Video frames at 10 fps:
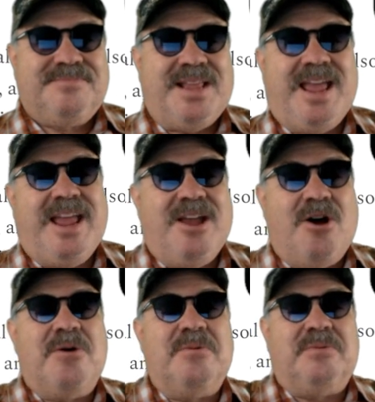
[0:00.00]
He
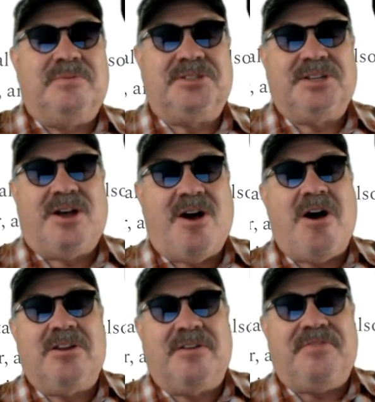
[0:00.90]
owns
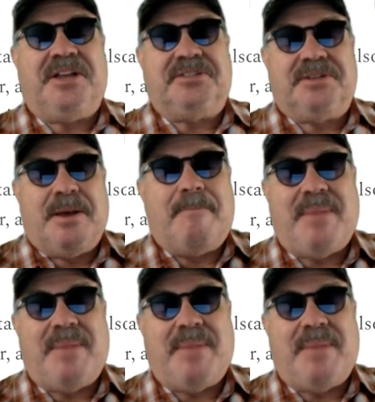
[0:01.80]
all of these